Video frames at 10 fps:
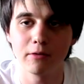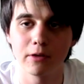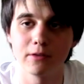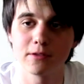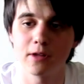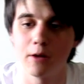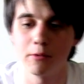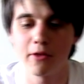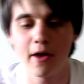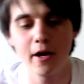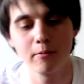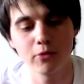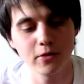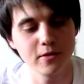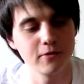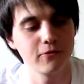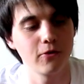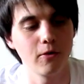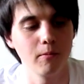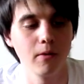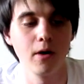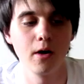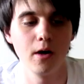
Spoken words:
We're going to start with that. I brought it from